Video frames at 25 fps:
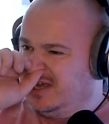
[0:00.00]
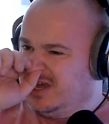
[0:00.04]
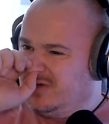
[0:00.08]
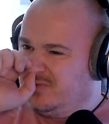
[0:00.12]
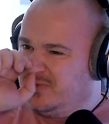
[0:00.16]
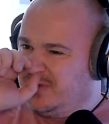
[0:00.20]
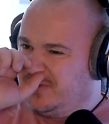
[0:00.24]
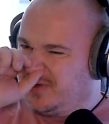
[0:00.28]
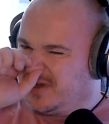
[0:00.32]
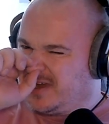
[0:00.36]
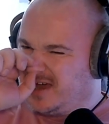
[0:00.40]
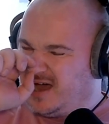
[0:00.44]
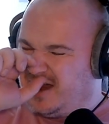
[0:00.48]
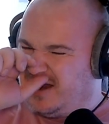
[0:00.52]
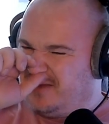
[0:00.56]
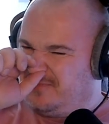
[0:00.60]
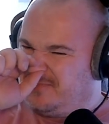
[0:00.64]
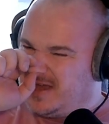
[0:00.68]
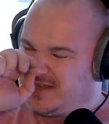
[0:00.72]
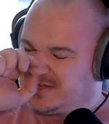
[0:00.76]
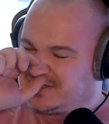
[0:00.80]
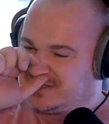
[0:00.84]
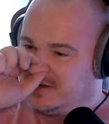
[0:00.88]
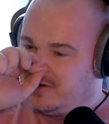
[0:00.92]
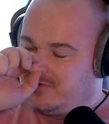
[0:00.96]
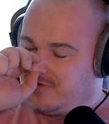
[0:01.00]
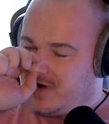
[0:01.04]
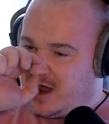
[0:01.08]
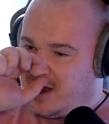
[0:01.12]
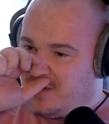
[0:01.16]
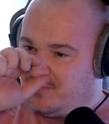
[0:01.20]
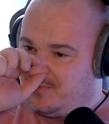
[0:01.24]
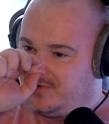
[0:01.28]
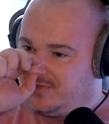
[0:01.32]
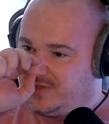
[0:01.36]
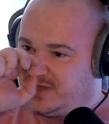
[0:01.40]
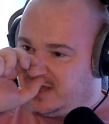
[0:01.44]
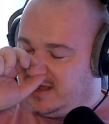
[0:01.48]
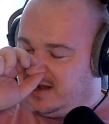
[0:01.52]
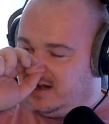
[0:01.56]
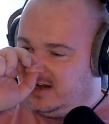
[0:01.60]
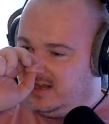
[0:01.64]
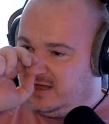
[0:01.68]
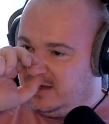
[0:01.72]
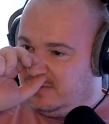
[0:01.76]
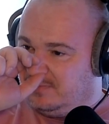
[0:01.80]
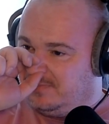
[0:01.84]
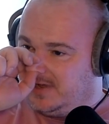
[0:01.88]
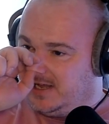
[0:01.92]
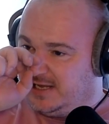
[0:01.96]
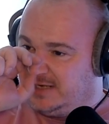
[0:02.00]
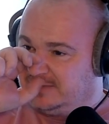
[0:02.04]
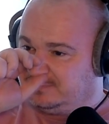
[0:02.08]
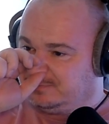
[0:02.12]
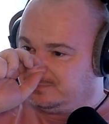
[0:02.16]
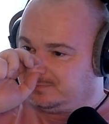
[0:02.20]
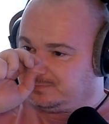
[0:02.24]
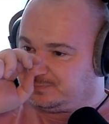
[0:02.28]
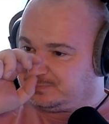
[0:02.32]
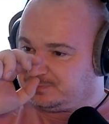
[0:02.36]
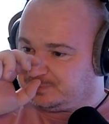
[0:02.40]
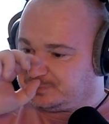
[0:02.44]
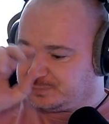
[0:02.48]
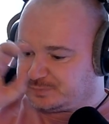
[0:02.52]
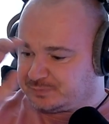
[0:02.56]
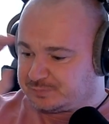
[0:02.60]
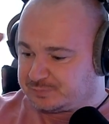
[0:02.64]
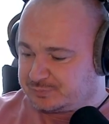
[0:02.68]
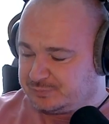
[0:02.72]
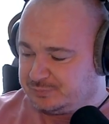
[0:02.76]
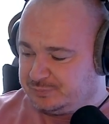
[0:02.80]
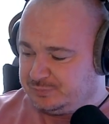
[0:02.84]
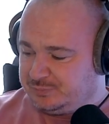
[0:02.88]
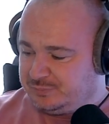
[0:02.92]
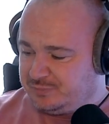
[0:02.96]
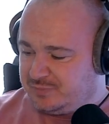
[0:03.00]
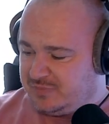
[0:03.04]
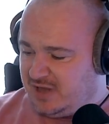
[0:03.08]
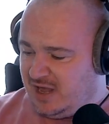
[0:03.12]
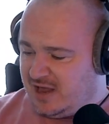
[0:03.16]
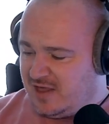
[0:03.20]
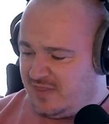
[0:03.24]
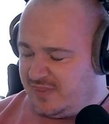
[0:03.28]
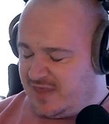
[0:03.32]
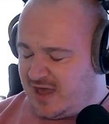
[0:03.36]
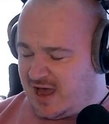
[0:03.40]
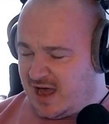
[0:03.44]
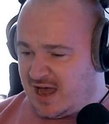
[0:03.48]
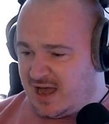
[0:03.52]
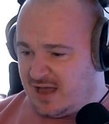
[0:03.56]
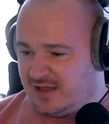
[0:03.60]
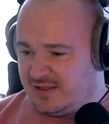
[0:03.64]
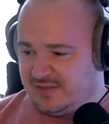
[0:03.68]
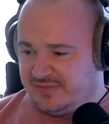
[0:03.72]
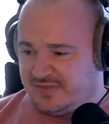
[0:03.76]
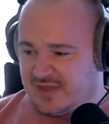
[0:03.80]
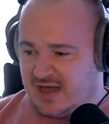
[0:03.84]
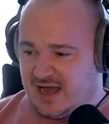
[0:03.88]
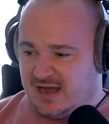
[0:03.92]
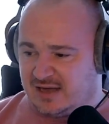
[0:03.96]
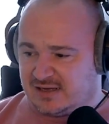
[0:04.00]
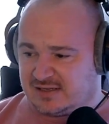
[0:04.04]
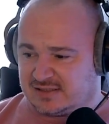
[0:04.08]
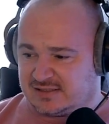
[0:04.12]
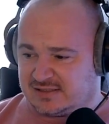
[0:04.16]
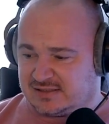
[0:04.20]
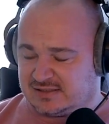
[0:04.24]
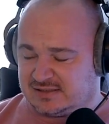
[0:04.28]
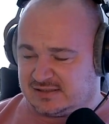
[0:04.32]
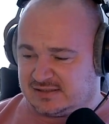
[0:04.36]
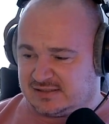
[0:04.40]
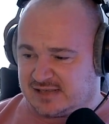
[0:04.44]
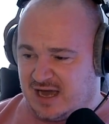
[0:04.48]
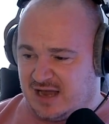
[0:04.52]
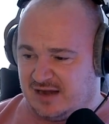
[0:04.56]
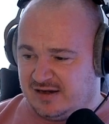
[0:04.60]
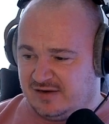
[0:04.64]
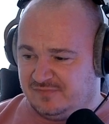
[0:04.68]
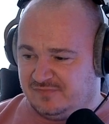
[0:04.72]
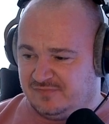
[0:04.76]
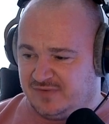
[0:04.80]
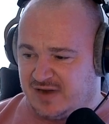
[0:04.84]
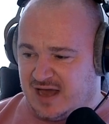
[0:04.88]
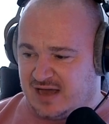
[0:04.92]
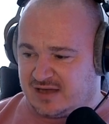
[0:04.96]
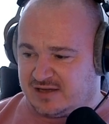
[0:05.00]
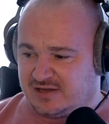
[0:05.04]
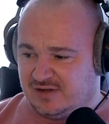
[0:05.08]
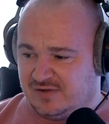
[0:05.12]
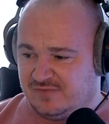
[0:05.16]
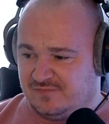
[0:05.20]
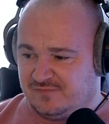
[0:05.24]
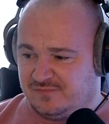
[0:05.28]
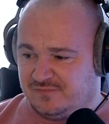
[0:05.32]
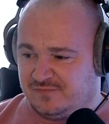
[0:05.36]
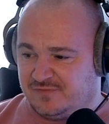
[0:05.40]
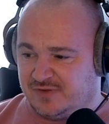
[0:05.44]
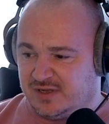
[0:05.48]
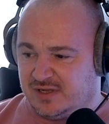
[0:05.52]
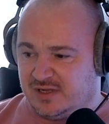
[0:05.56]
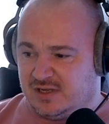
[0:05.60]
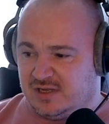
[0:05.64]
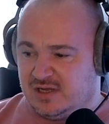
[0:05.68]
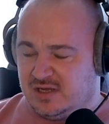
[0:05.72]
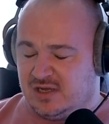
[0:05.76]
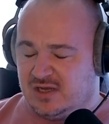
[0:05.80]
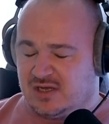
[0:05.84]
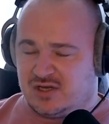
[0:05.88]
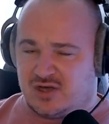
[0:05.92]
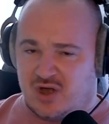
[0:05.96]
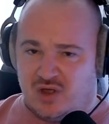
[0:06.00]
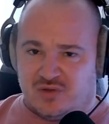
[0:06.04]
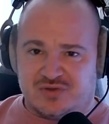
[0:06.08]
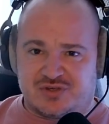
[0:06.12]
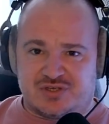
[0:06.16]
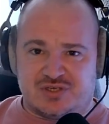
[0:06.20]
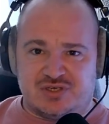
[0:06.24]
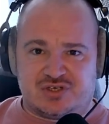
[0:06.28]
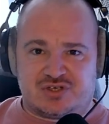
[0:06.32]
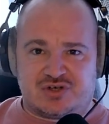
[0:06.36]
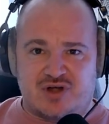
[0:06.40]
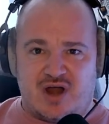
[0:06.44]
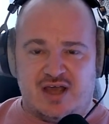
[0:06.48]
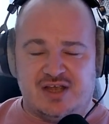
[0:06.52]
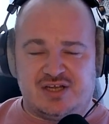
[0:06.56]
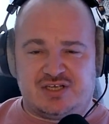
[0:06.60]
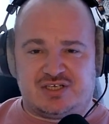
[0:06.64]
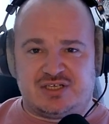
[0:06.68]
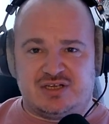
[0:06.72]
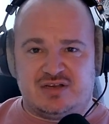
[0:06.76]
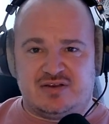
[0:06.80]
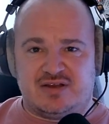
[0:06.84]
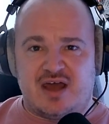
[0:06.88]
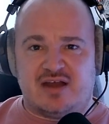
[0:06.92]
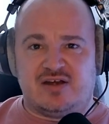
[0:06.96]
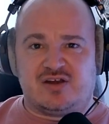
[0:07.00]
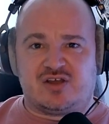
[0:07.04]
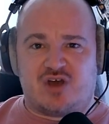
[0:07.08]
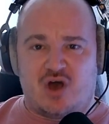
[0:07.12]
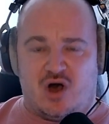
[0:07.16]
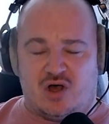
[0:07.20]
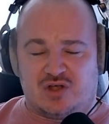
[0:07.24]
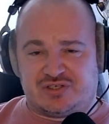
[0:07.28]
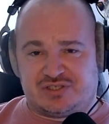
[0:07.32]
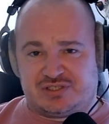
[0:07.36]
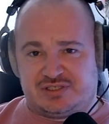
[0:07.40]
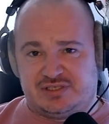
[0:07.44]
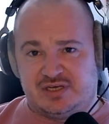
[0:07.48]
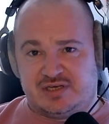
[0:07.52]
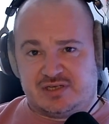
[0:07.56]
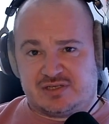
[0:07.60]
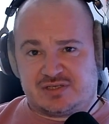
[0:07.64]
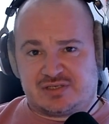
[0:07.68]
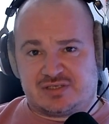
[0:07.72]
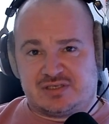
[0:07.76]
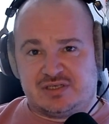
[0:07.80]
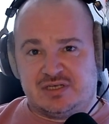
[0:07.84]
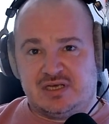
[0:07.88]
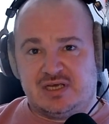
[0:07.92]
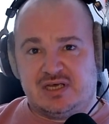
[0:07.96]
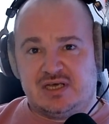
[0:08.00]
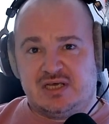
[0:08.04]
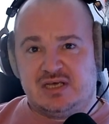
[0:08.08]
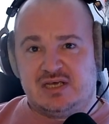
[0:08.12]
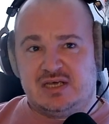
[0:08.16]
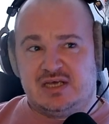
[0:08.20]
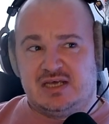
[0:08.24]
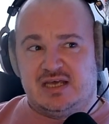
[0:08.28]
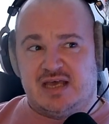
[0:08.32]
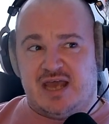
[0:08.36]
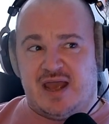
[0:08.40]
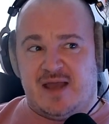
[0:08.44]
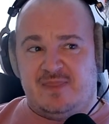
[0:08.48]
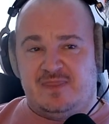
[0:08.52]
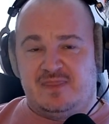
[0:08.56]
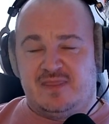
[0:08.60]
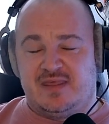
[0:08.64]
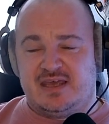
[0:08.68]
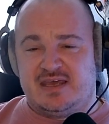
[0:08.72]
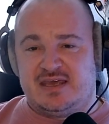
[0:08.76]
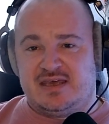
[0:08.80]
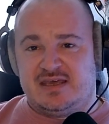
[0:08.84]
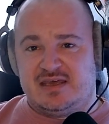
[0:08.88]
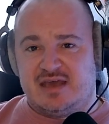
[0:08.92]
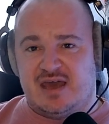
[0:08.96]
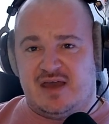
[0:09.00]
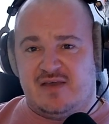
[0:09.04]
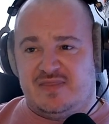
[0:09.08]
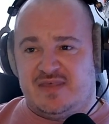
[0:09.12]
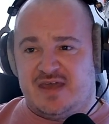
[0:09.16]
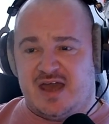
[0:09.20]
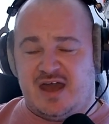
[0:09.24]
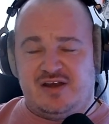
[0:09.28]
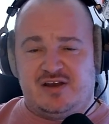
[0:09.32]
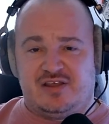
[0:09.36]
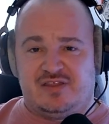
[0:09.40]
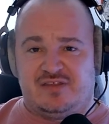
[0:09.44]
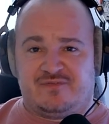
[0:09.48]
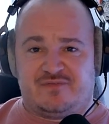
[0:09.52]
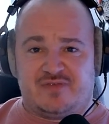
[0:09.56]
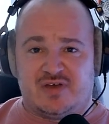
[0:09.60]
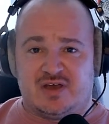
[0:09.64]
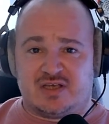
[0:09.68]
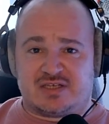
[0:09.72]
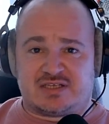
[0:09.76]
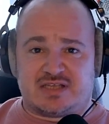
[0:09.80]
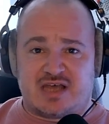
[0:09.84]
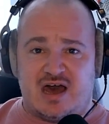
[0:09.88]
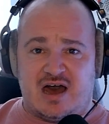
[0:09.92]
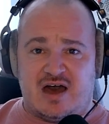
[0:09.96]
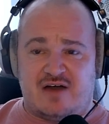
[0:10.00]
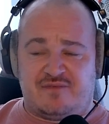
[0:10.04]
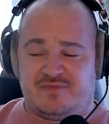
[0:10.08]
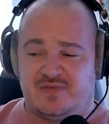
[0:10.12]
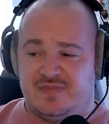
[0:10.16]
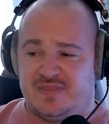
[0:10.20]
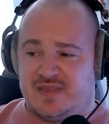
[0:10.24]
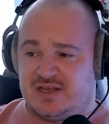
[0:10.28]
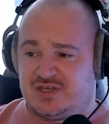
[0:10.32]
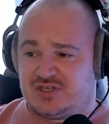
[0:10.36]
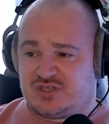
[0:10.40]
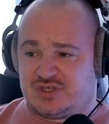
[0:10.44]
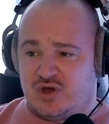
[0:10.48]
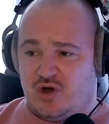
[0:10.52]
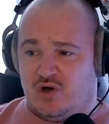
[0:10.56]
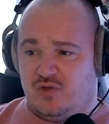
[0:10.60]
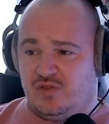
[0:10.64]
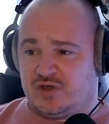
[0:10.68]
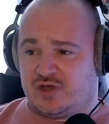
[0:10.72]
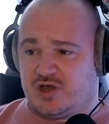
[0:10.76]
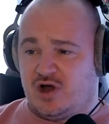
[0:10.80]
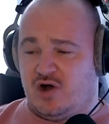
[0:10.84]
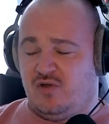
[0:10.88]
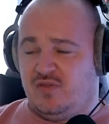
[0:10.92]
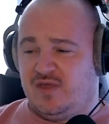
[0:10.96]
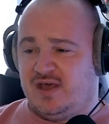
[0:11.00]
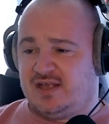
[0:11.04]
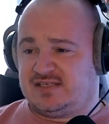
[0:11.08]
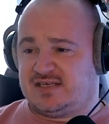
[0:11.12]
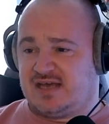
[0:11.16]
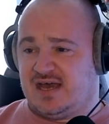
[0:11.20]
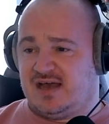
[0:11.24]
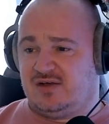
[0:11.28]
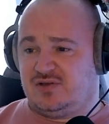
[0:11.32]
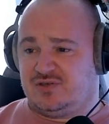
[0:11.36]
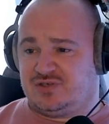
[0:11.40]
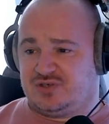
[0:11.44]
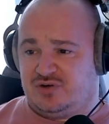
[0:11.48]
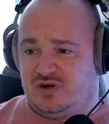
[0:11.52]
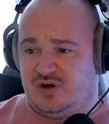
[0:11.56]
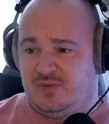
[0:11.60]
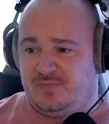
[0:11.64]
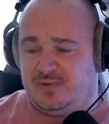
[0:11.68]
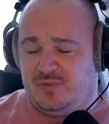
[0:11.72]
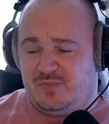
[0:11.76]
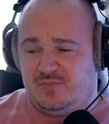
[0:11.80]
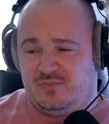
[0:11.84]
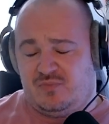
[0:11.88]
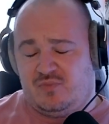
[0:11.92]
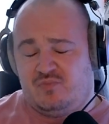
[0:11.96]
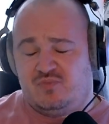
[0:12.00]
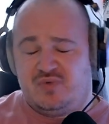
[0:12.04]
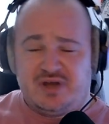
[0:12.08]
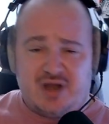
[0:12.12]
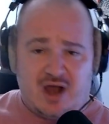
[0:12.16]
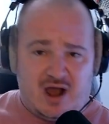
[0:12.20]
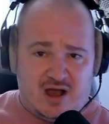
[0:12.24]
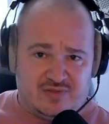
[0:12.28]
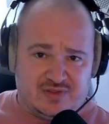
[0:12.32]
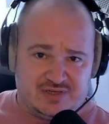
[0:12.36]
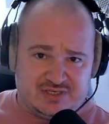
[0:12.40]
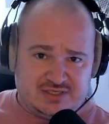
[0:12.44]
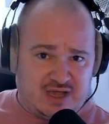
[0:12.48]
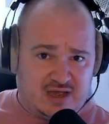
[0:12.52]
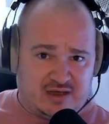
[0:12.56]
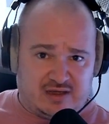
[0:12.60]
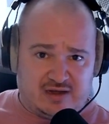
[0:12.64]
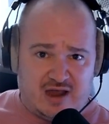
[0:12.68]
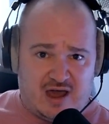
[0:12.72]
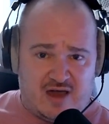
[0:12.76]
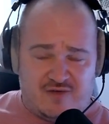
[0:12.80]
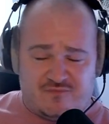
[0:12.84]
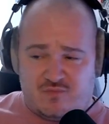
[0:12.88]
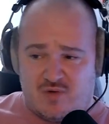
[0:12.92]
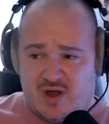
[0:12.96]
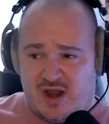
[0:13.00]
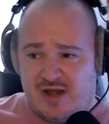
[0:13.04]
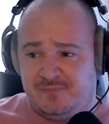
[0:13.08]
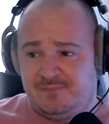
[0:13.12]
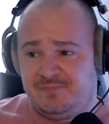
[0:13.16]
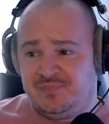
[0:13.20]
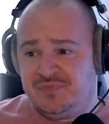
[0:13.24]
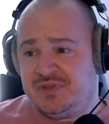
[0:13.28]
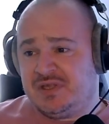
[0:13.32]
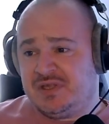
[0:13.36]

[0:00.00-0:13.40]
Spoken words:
we were kind of messing around with it a little bit, and that kind of lack of concentration then cost us at the end of the first half. And they score the goal, their tails are up, and we know how the second half went.